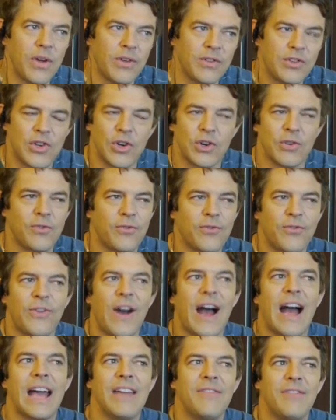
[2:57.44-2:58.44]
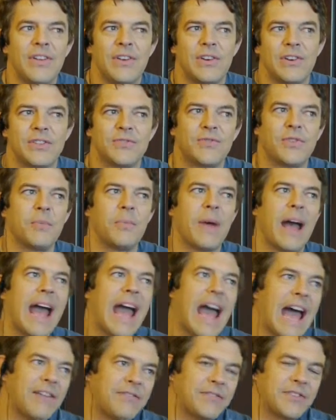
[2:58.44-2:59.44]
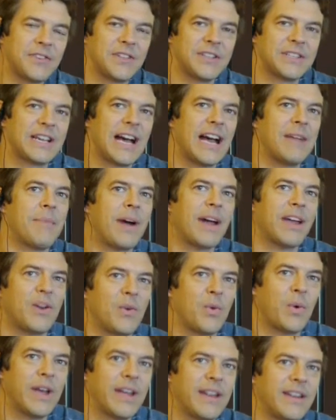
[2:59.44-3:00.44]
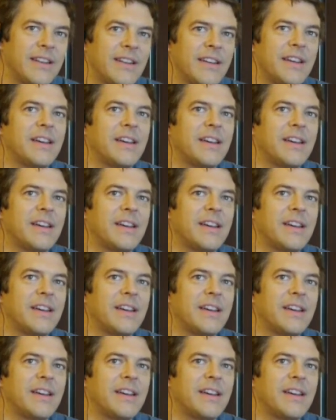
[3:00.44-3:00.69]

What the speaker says: took 5 years from after the time I quit